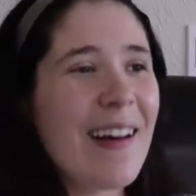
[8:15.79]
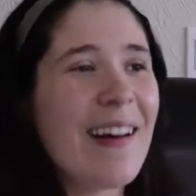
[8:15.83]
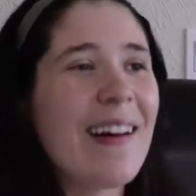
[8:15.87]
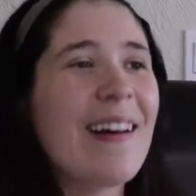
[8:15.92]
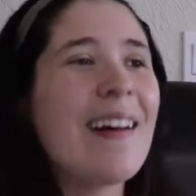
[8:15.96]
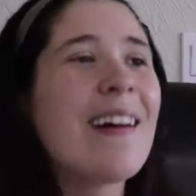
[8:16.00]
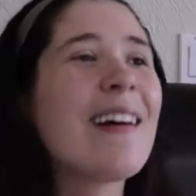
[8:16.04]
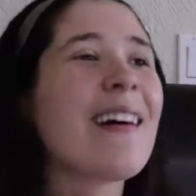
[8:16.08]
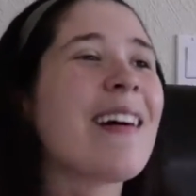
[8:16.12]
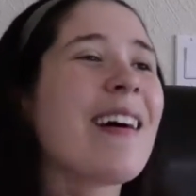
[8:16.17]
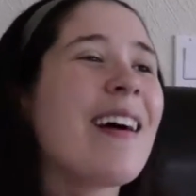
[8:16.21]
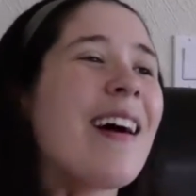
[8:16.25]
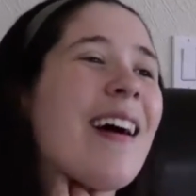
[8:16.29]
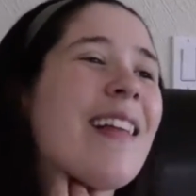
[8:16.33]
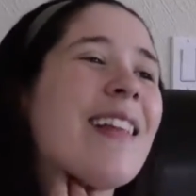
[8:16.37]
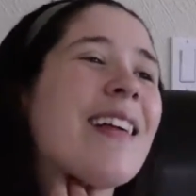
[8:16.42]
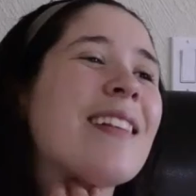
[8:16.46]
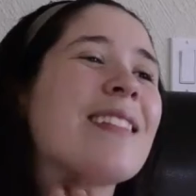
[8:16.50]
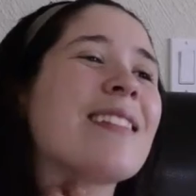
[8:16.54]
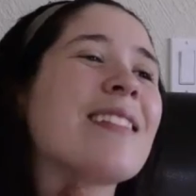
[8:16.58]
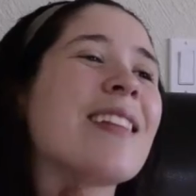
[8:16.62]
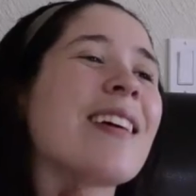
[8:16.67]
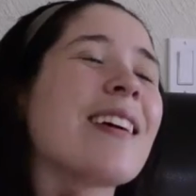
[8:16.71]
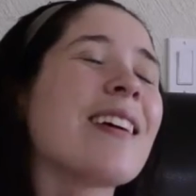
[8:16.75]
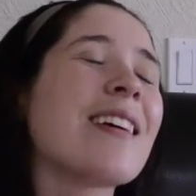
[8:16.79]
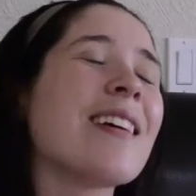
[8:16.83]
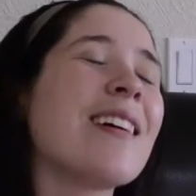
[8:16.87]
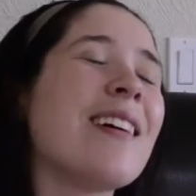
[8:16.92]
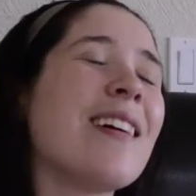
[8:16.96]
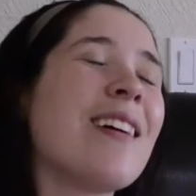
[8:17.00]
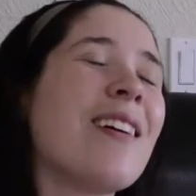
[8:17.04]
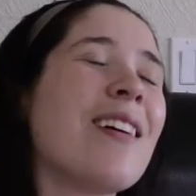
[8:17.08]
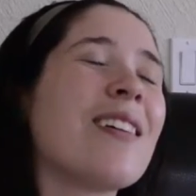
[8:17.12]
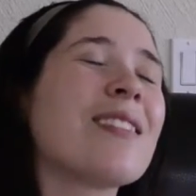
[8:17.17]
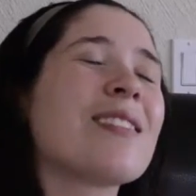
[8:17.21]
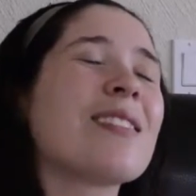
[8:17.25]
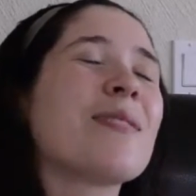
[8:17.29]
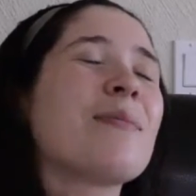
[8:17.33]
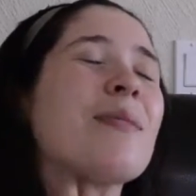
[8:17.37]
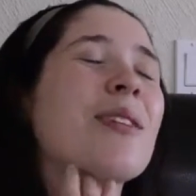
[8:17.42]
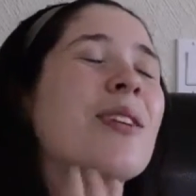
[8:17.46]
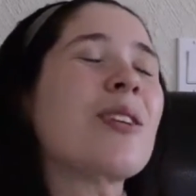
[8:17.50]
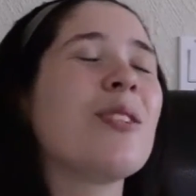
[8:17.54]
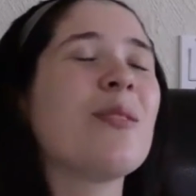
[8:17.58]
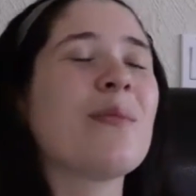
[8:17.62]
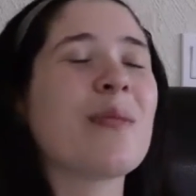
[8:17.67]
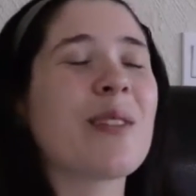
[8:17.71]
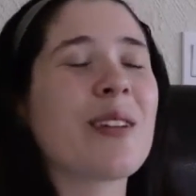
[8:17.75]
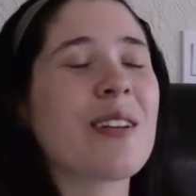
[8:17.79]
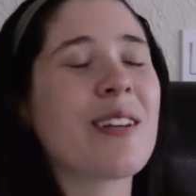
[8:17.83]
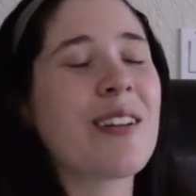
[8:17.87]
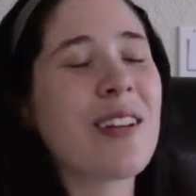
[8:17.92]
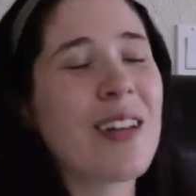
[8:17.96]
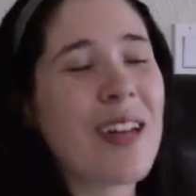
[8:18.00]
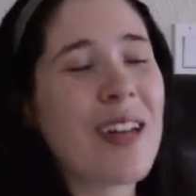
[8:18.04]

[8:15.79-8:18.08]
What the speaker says: Oh god, that's like awesome humor.